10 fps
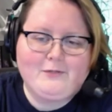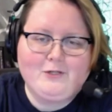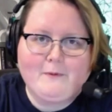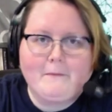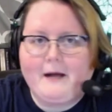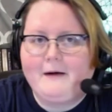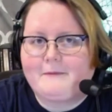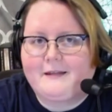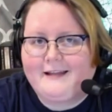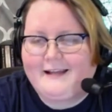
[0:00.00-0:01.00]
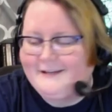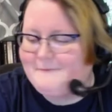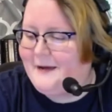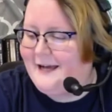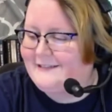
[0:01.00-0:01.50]
bummed that didn't
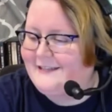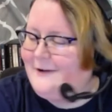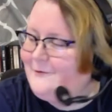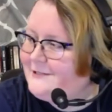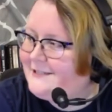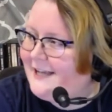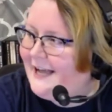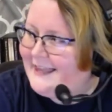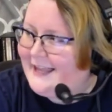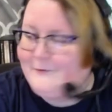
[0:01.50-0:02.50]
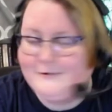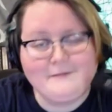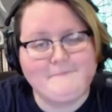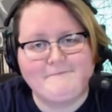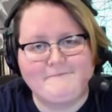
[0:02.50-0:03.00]
pass. That was
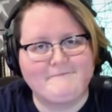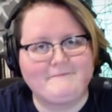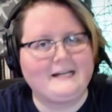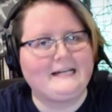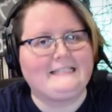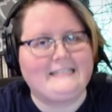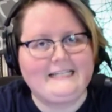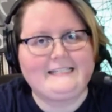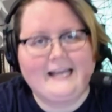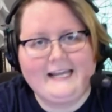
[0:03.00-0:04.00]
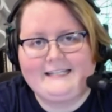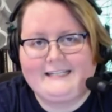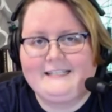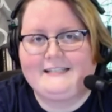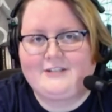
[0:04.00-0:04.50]
a decent... I had a
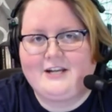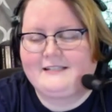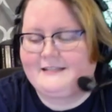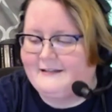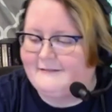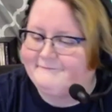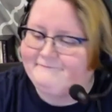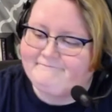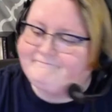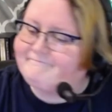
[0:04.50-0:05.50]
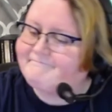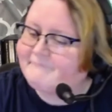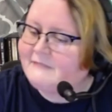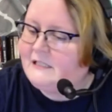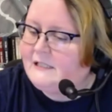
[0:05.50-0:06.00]
decent chance there.
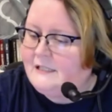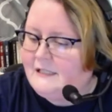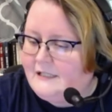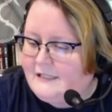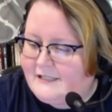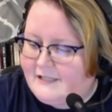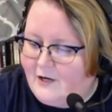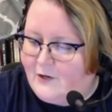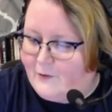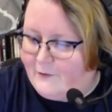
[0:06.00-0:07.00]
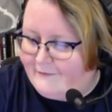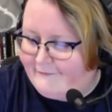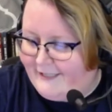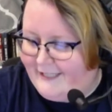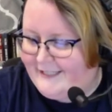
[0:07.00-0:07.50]
So,
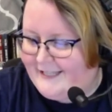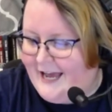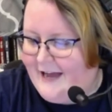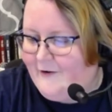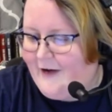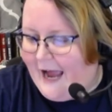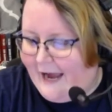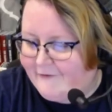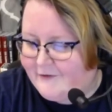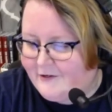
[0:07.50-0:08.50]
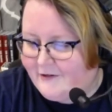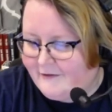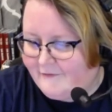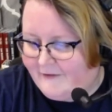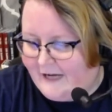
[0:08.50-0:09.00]
it is now after
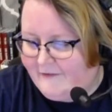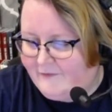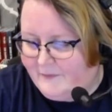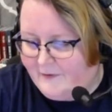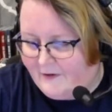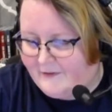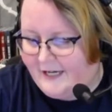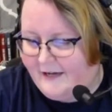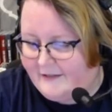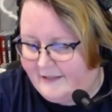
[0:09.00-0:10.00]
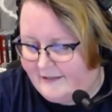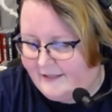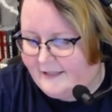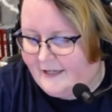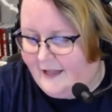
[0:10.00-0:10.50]
5... Or it's 6
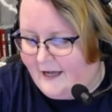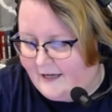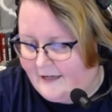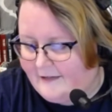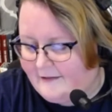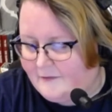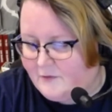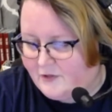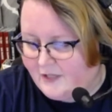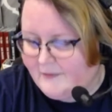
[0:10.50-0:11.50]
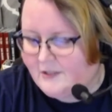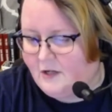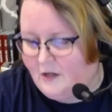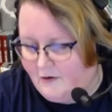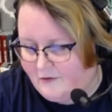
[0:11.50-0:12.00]
o'clock. The museum is
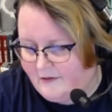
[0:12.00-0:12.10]
closed.